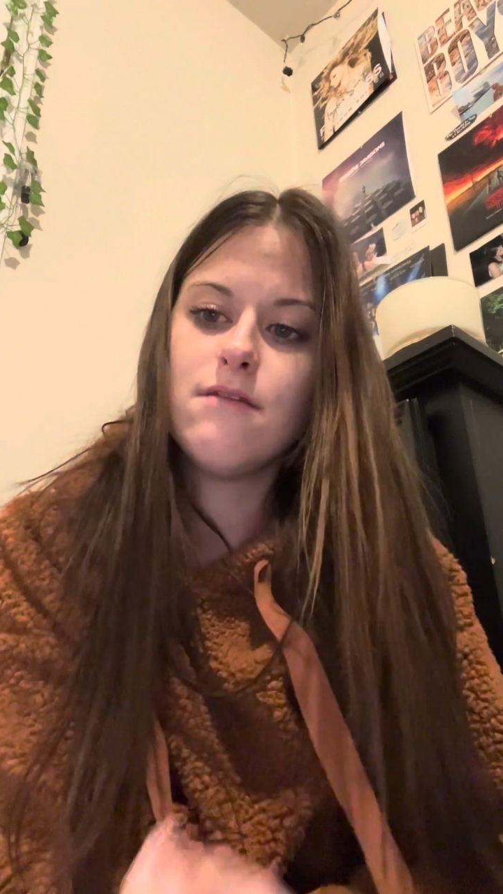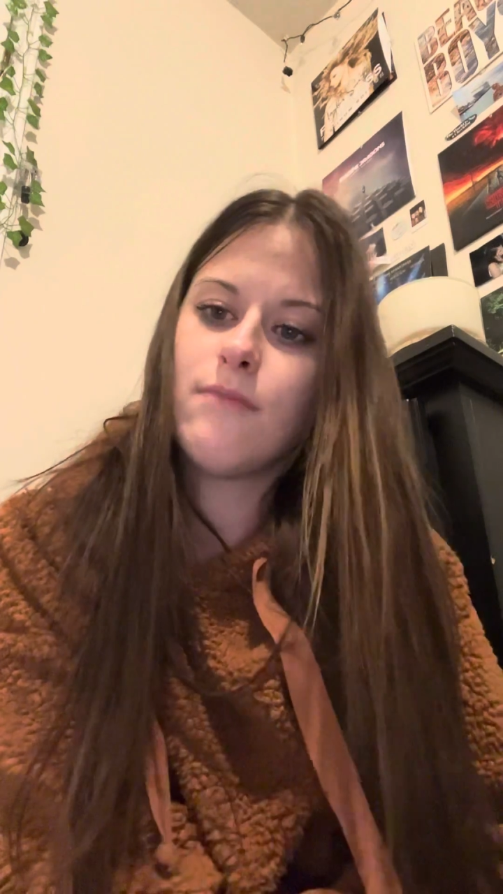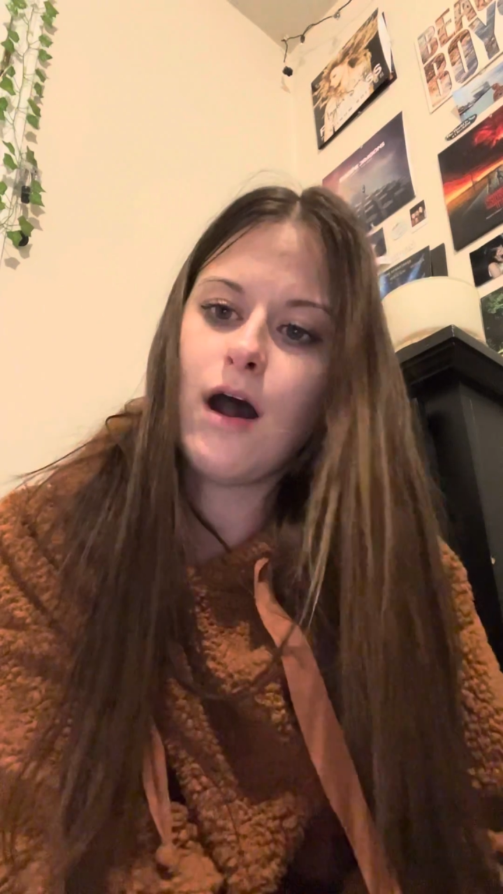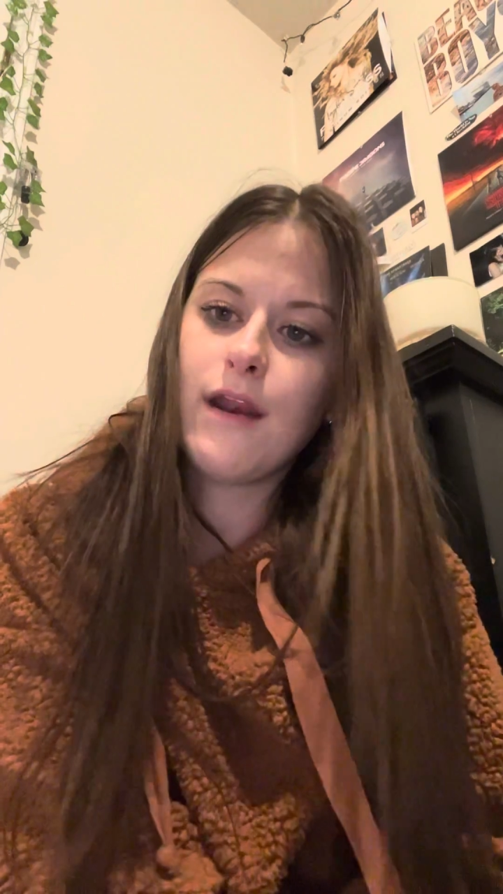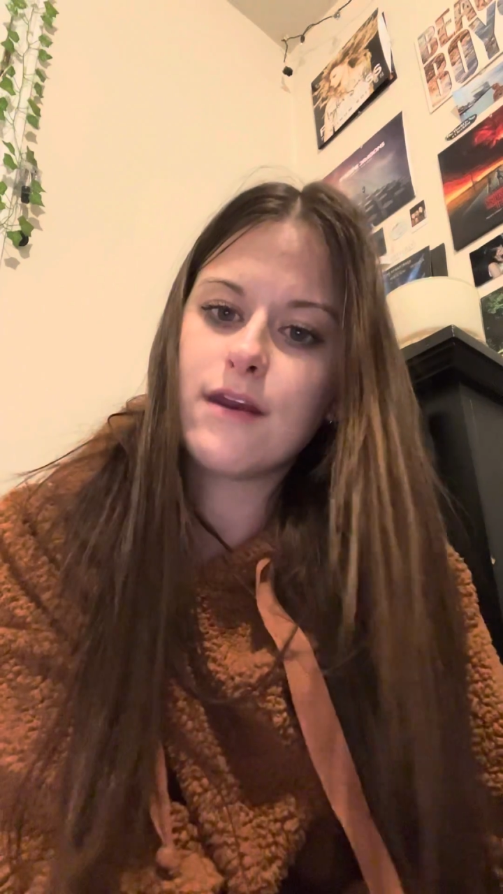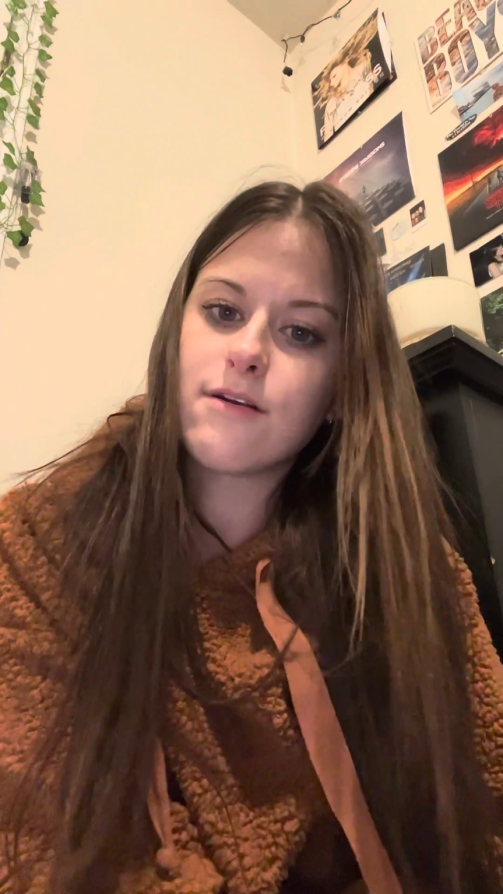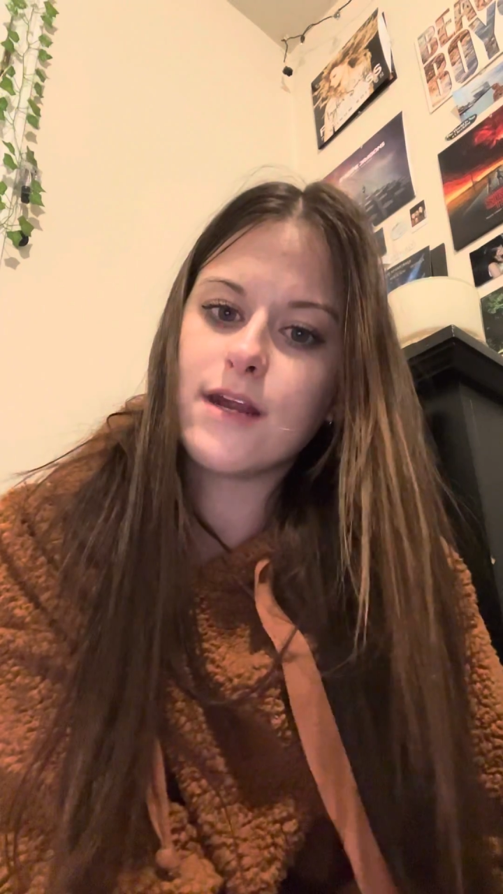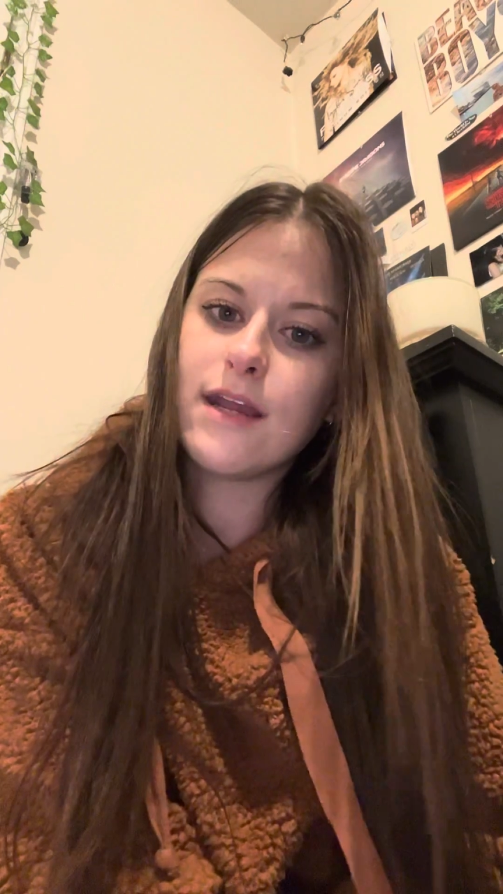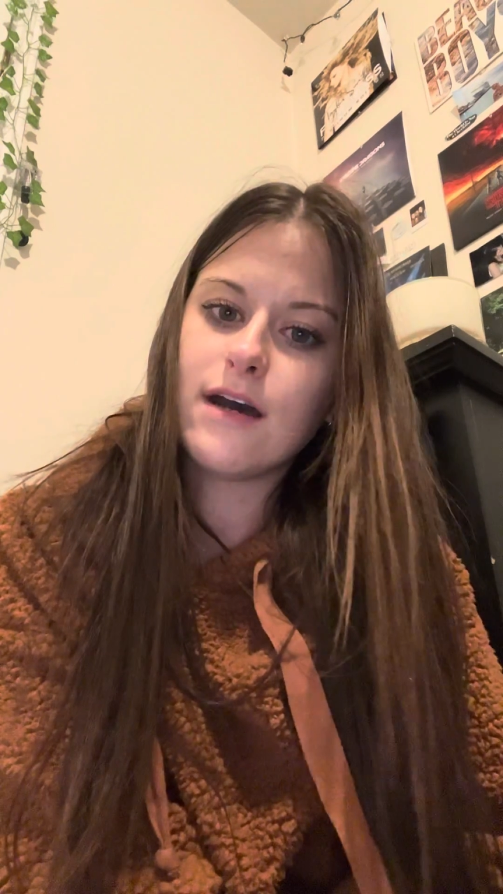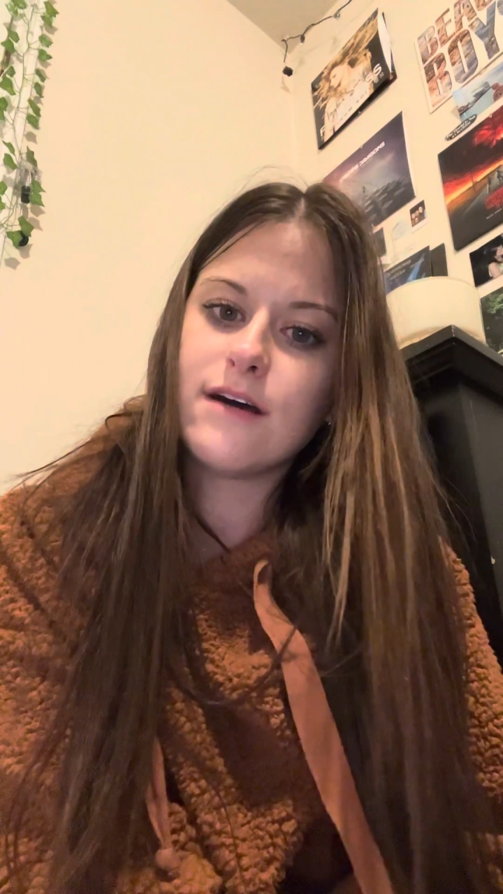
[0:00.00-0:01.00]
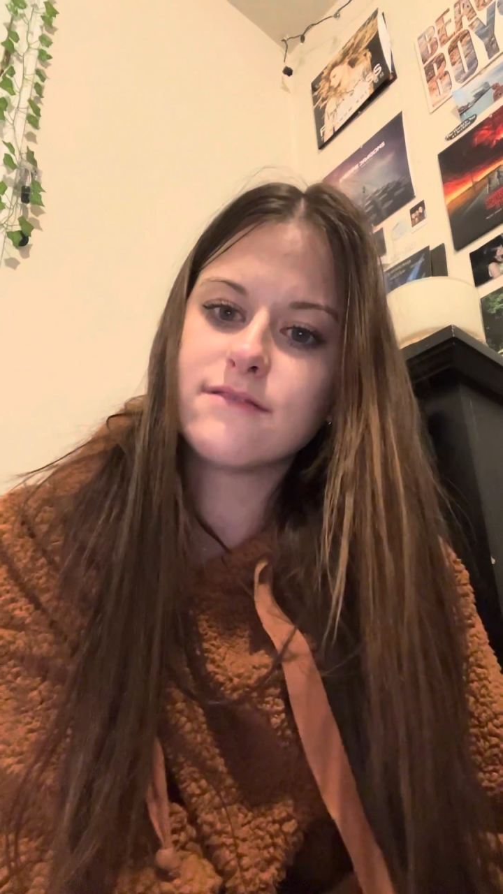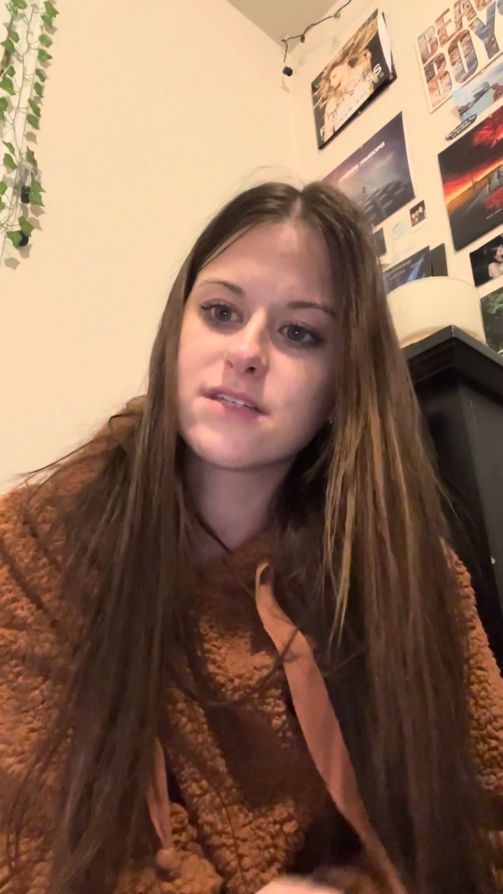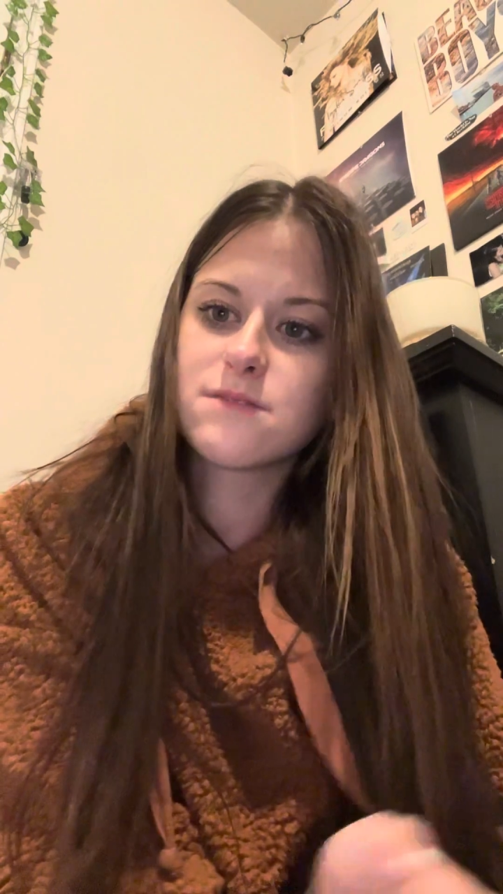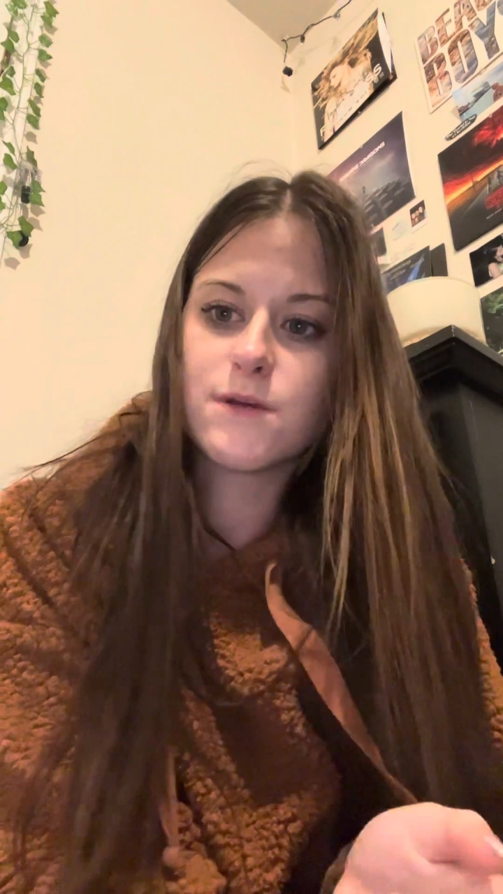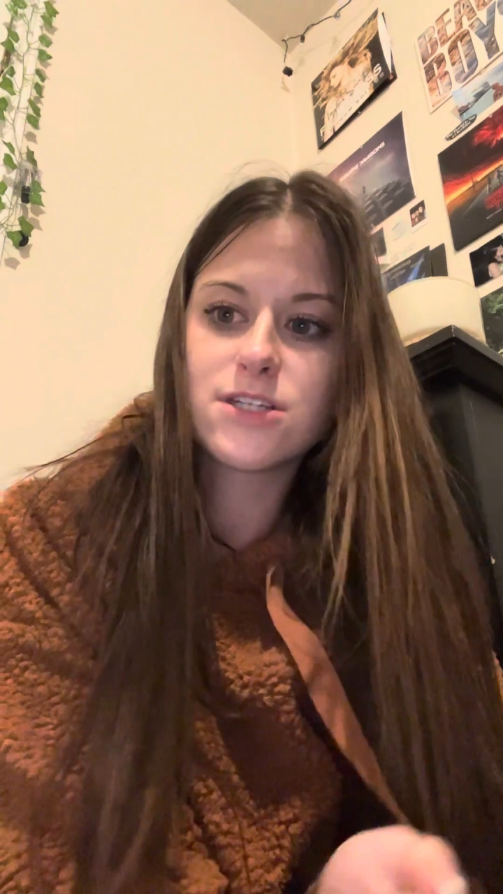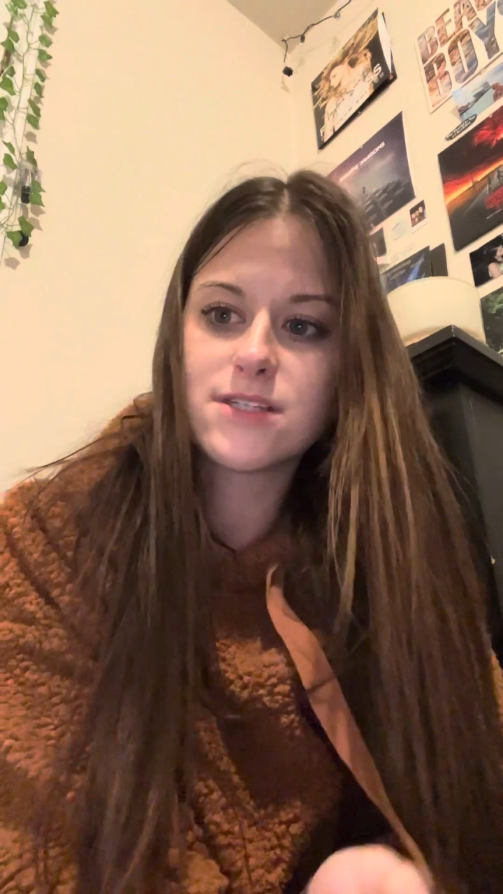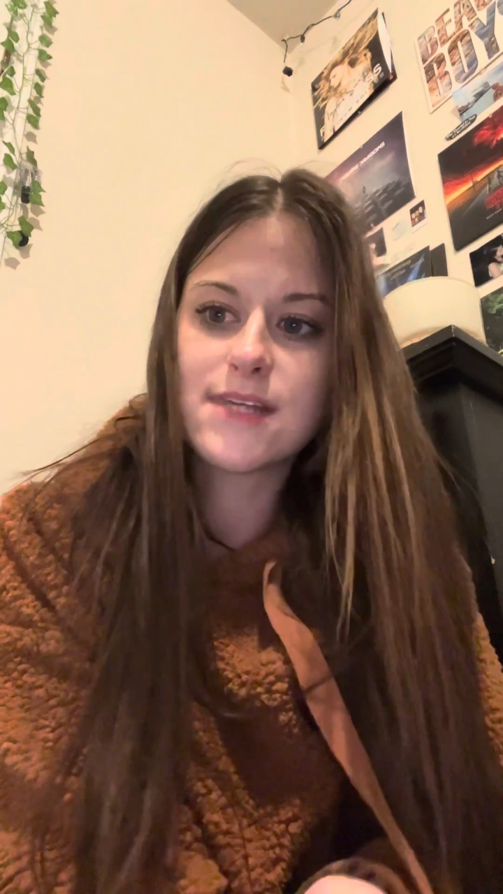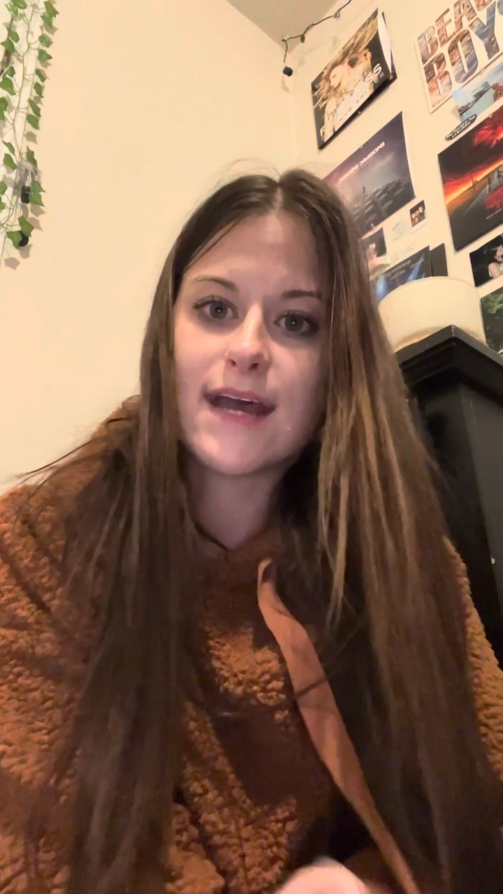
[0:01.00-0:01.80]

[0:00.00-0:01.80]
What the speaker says: monitoring of suspicious